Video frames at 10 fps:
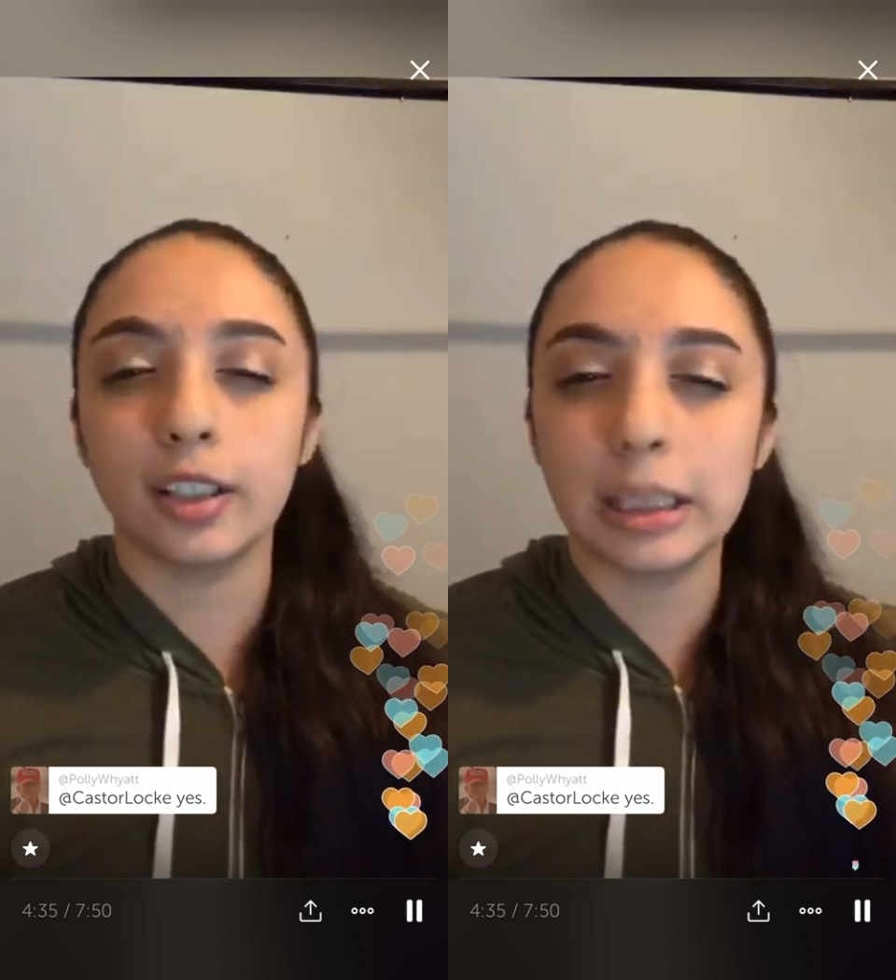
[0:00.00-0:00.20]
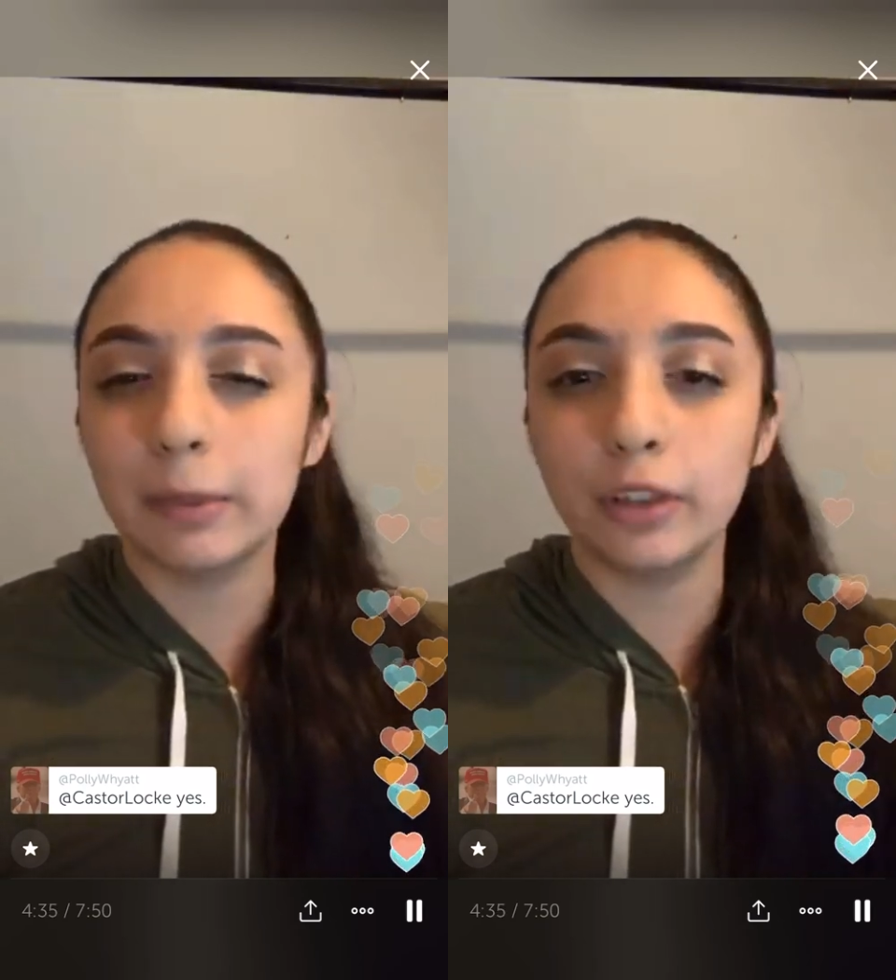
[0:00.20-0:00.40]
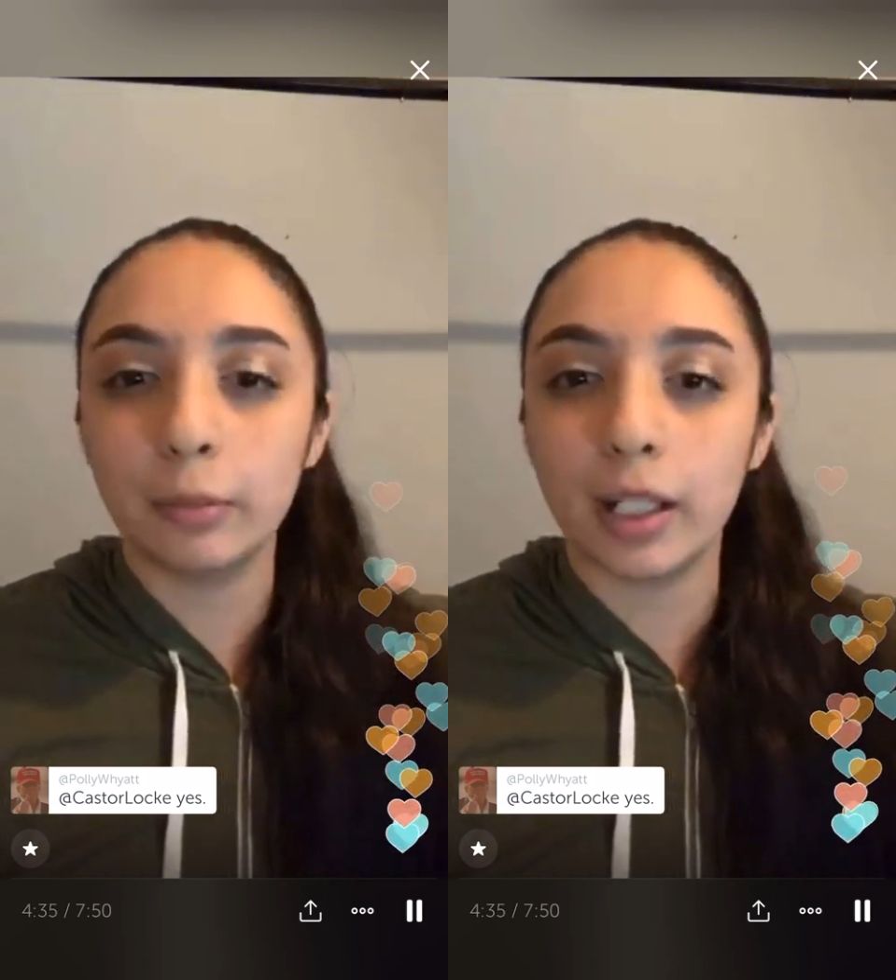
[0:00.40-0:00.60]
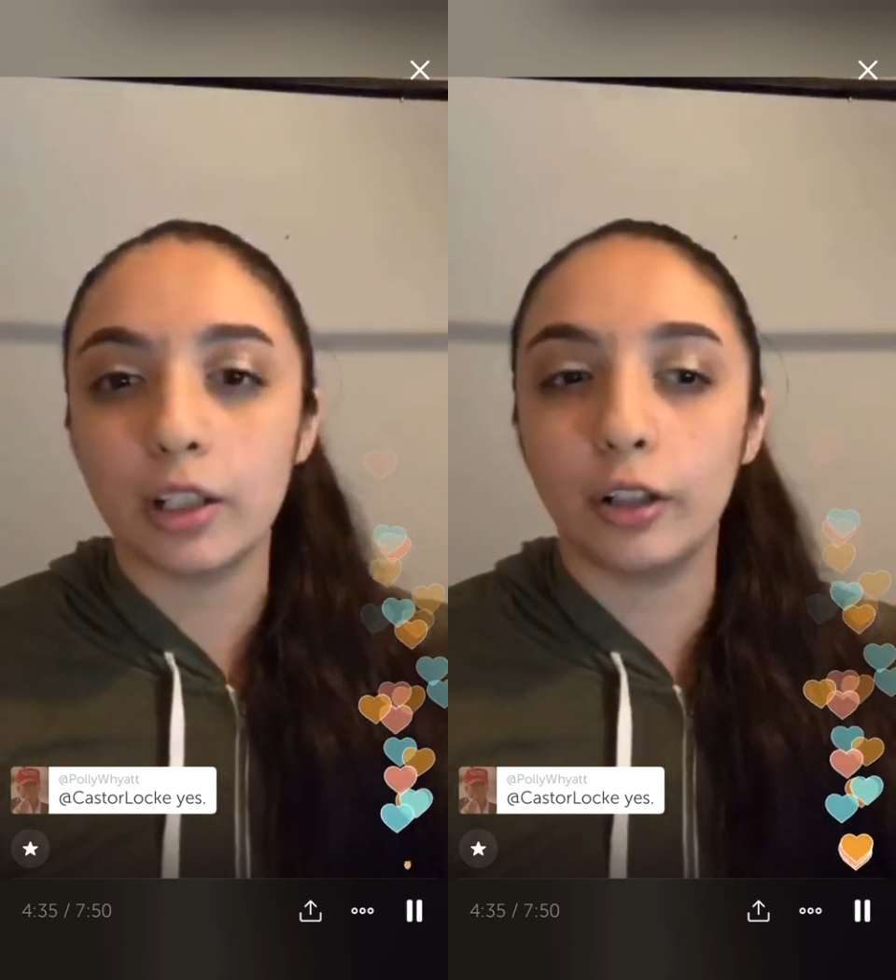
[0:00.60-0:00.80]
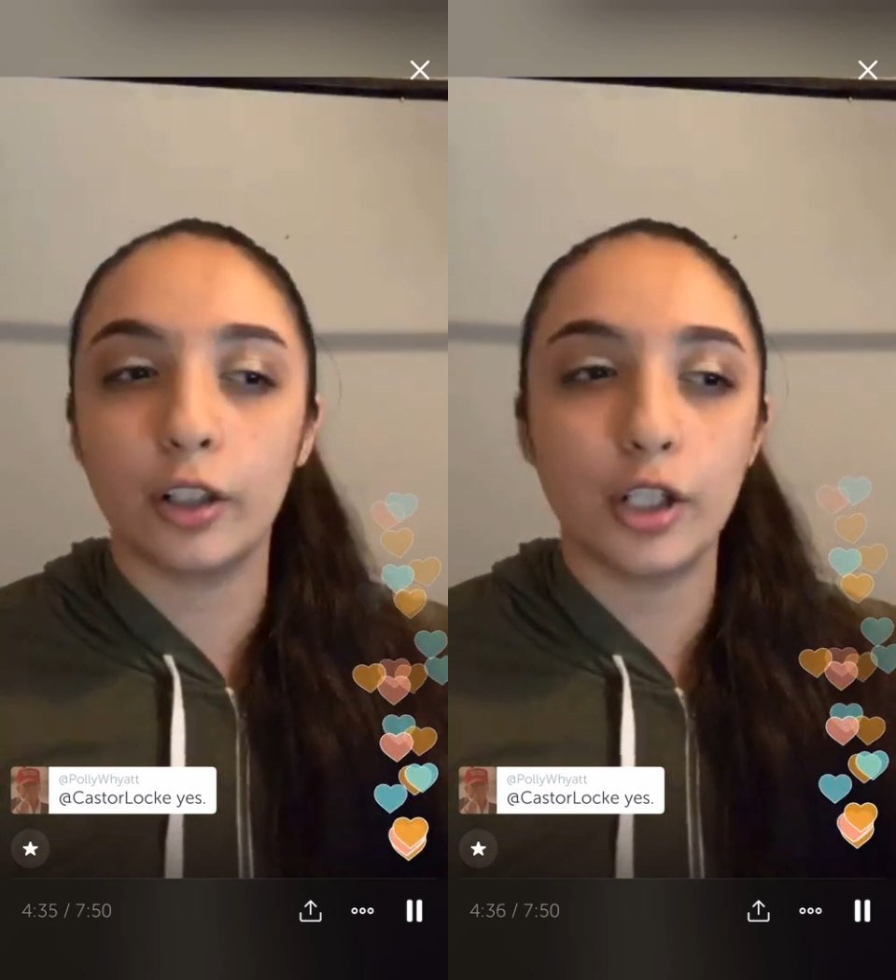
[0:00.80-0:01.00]
some of you might
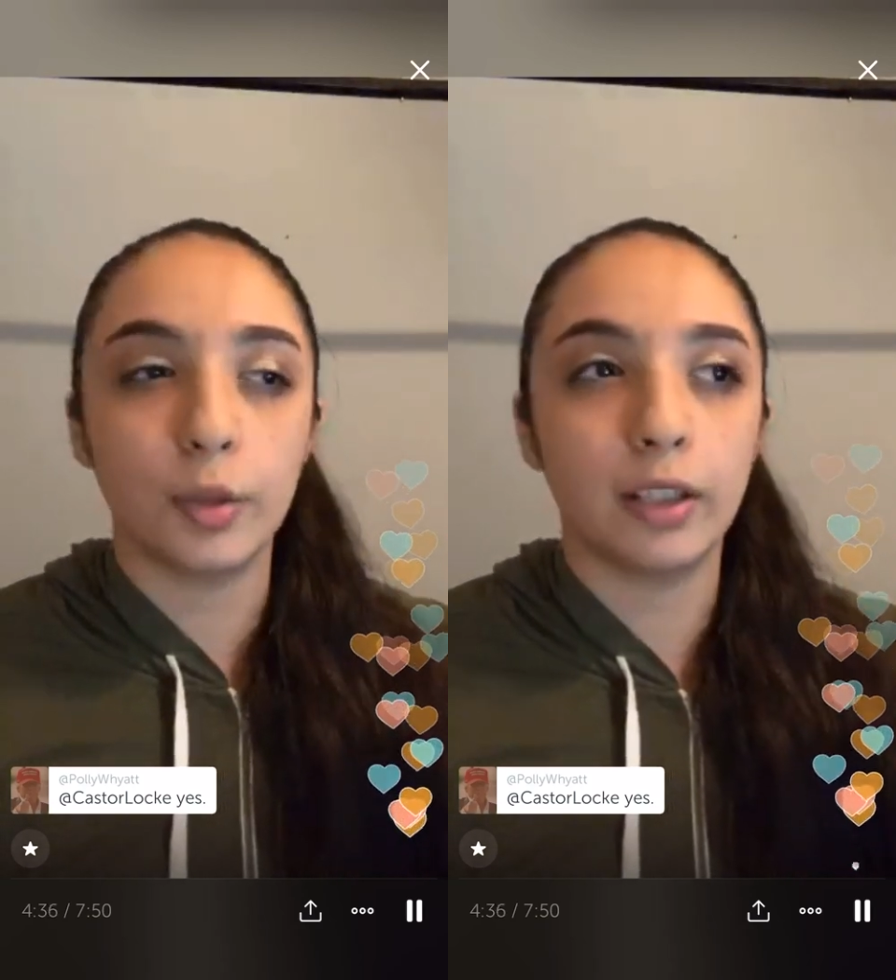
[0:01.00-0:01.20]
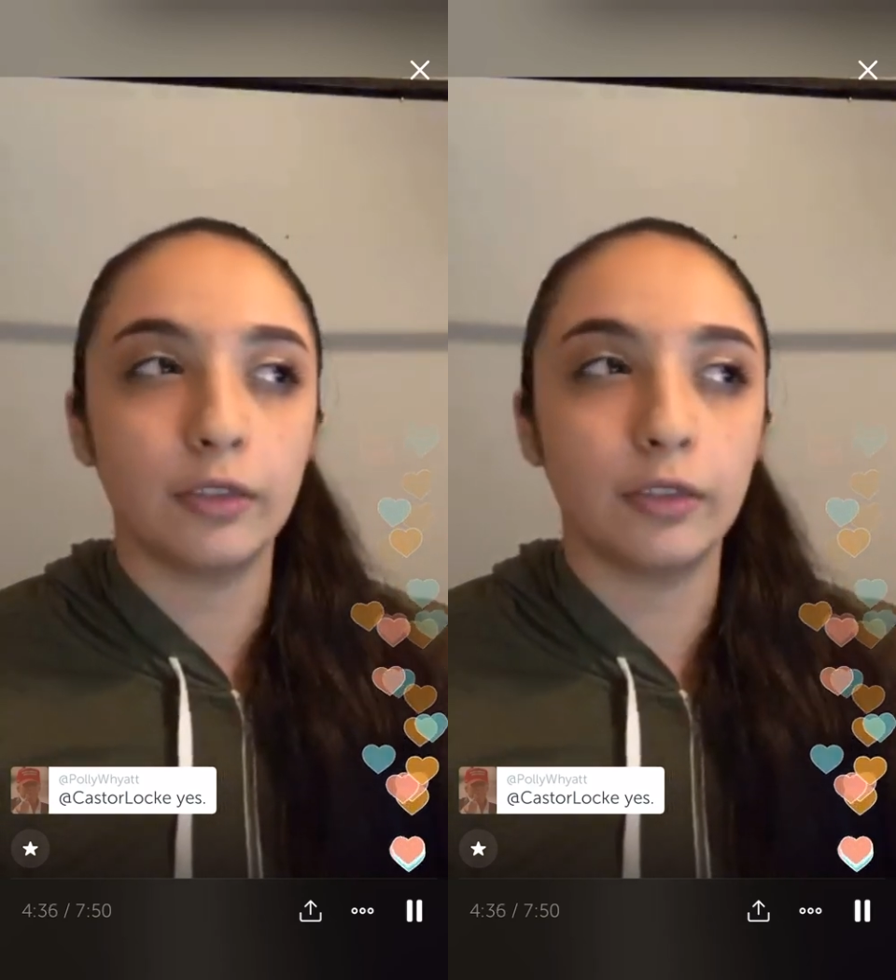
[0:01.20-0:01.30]
know her, she ran